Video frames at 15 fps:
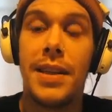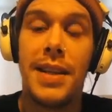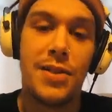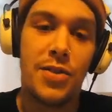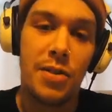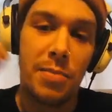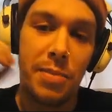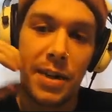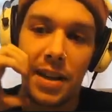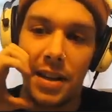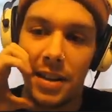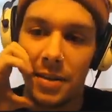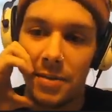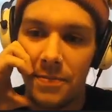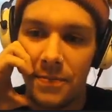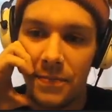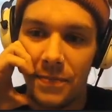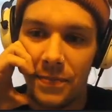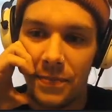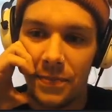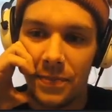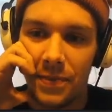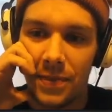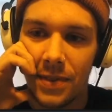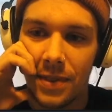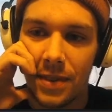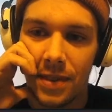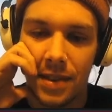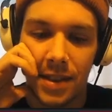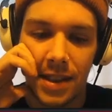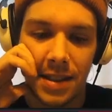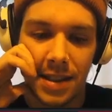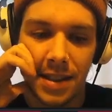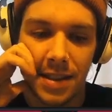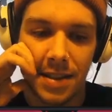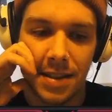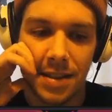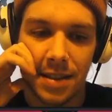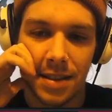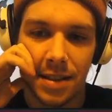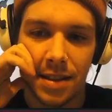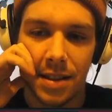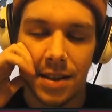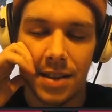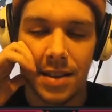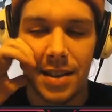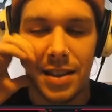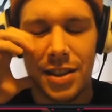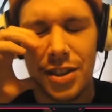History of Benalia. That is... Oh, I